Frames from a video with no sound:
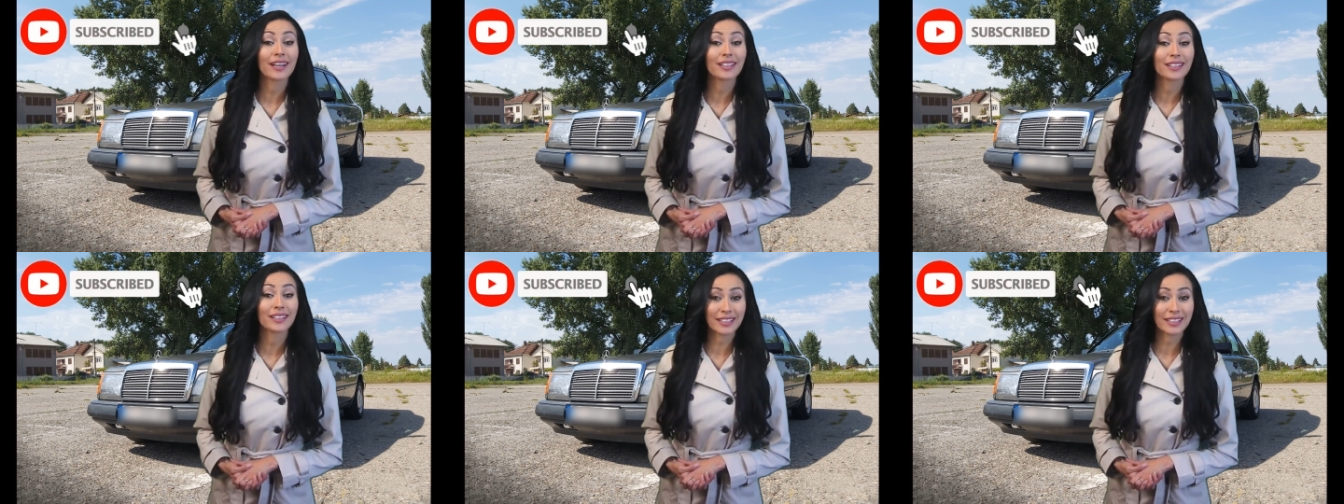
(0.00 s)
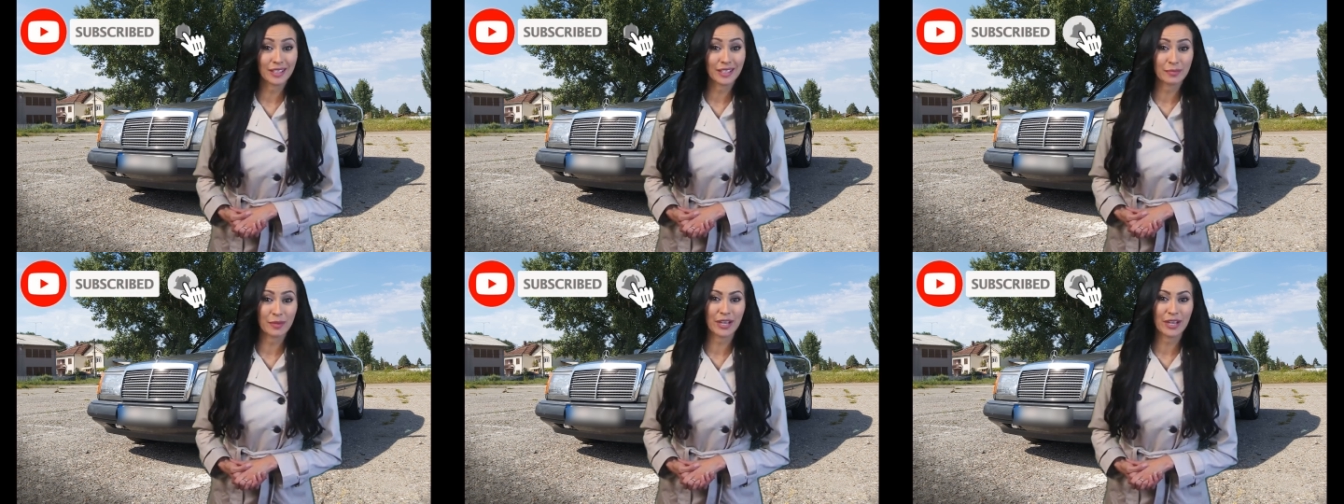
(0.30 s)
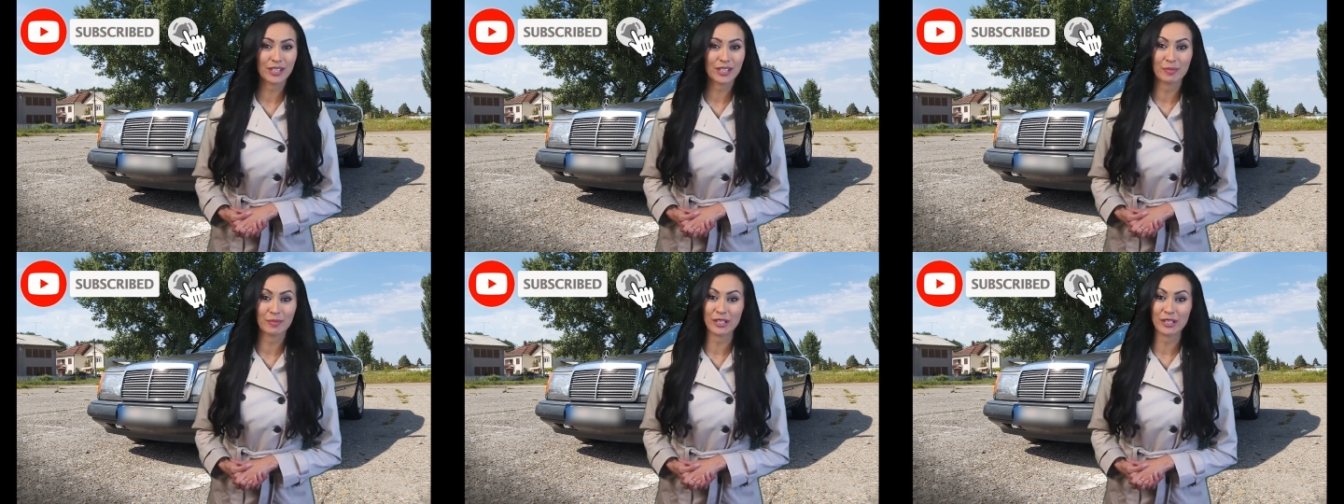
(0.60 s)
and click the
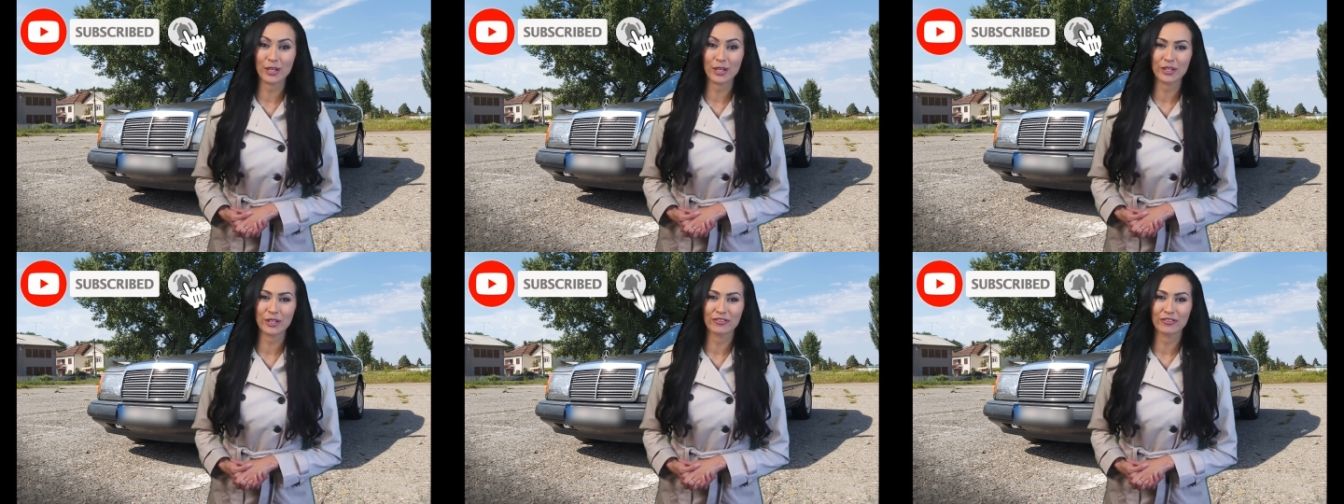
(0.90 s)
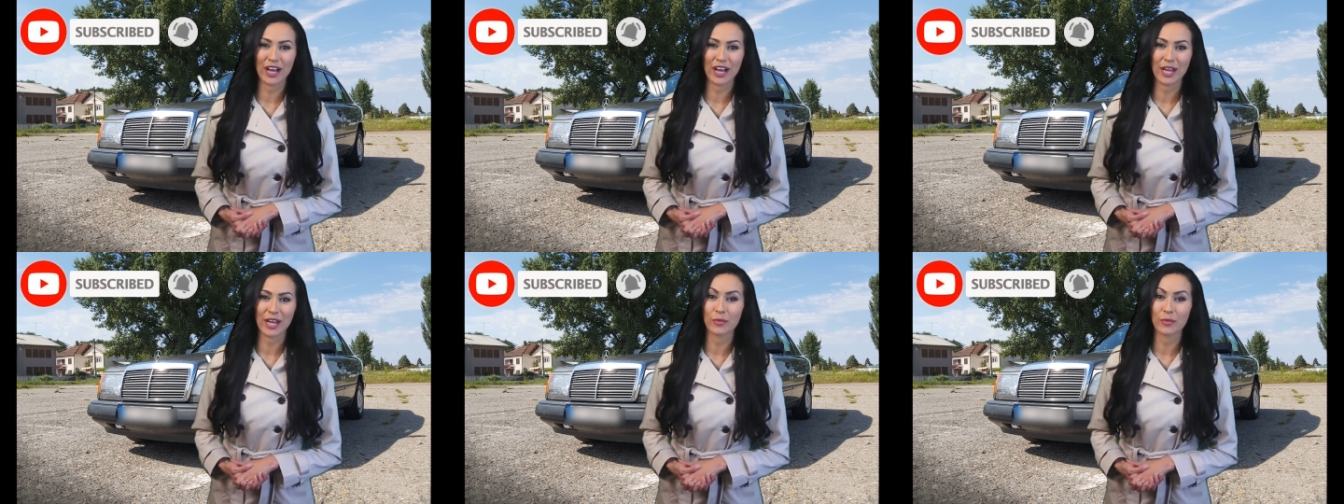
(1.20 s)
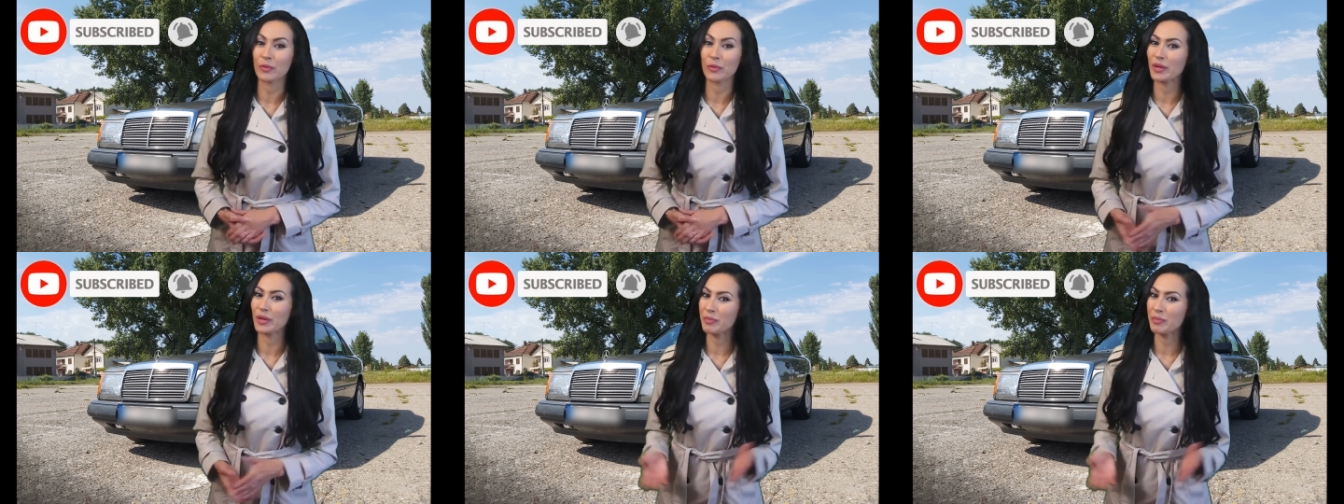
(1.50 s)
bell to be
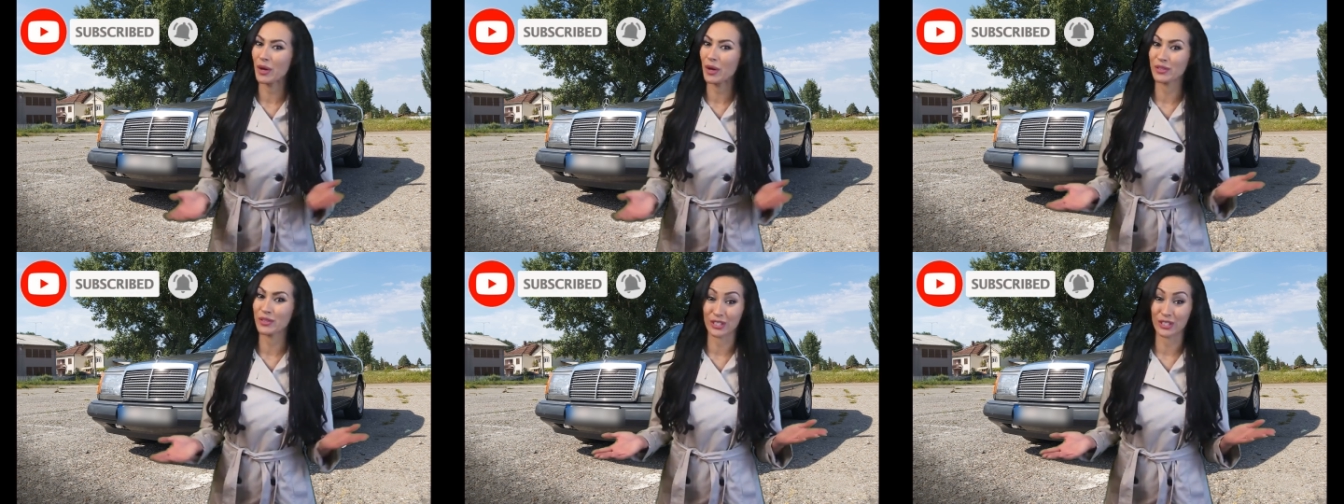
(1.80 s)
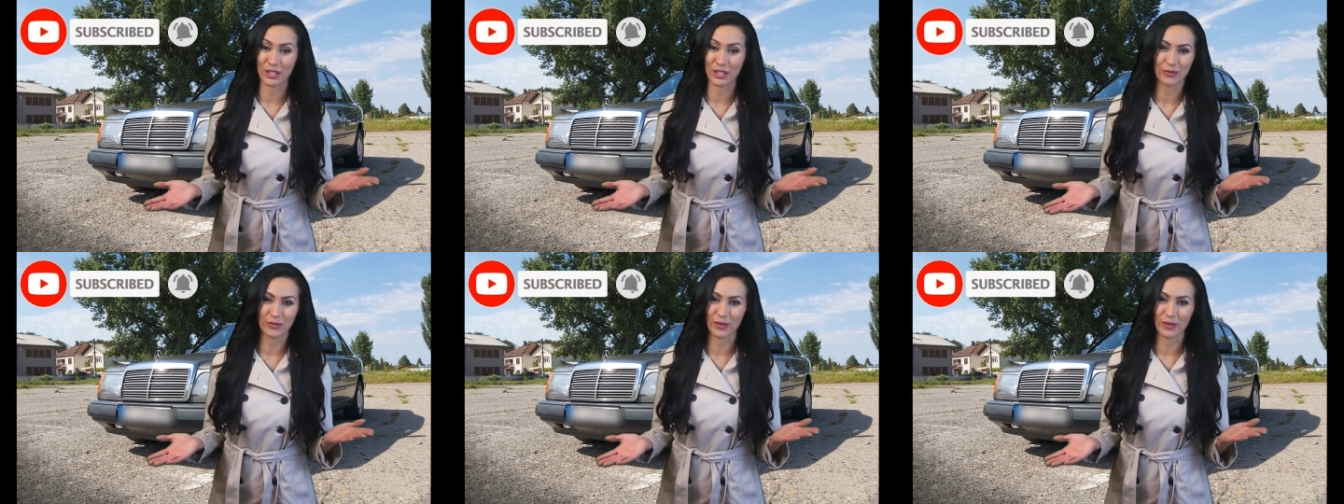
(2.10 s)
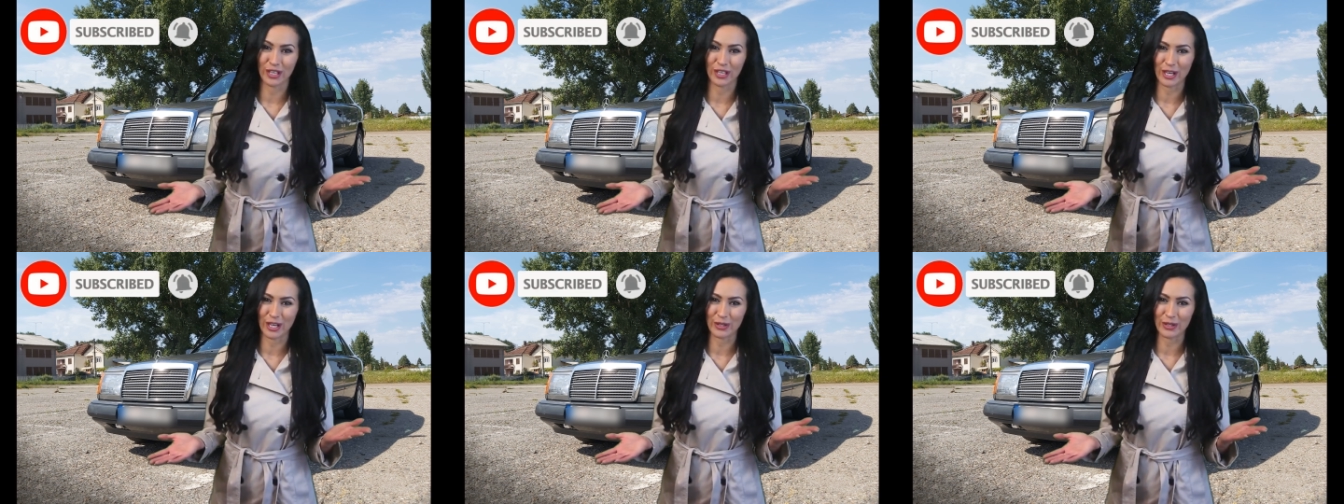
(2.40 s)
notified when we post new
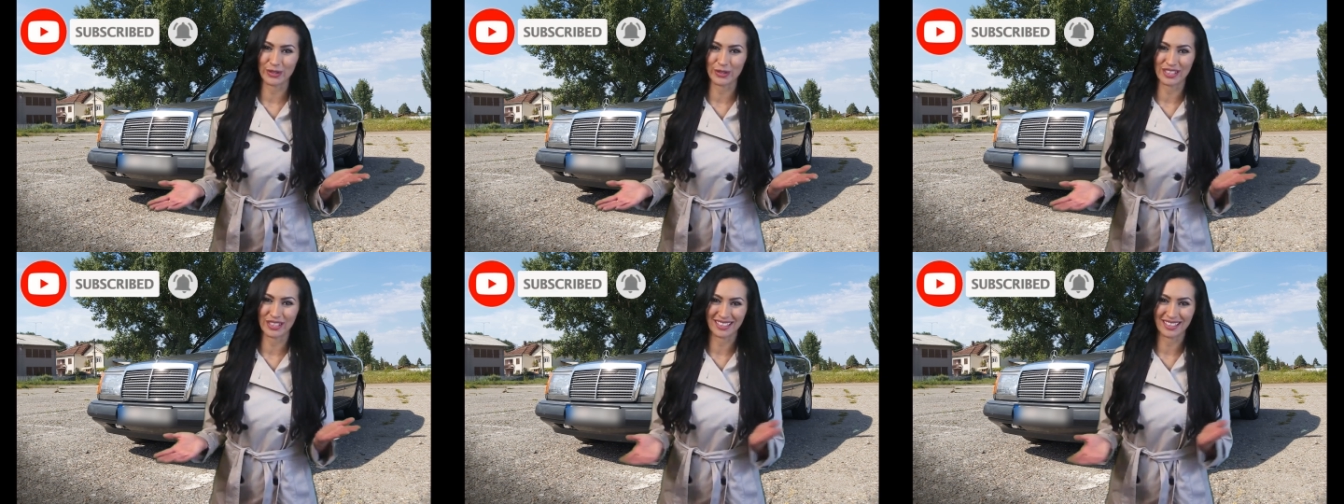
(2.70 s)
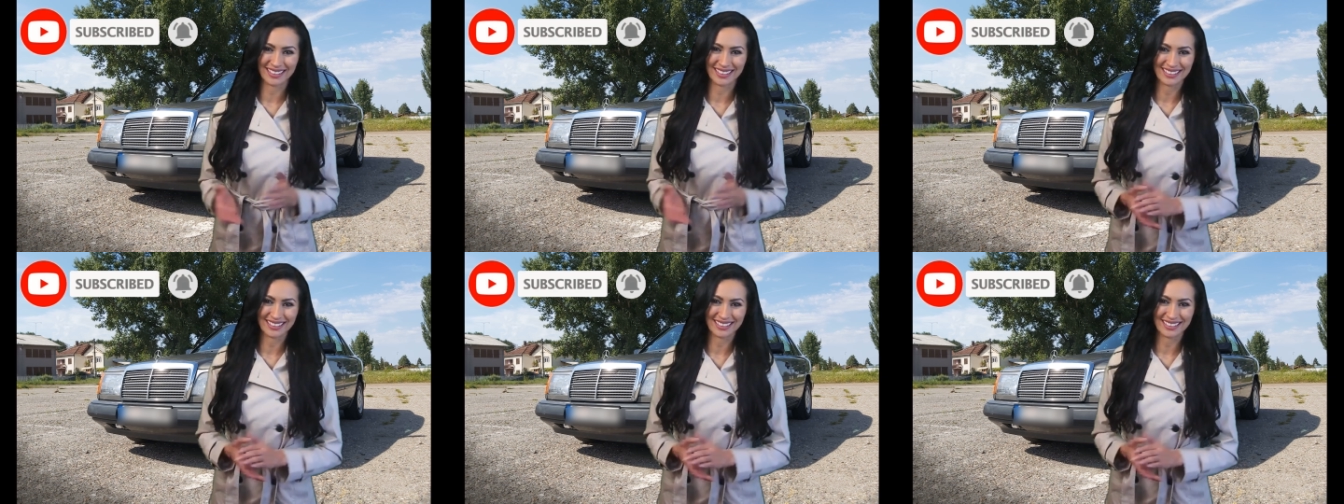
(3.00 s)
videos.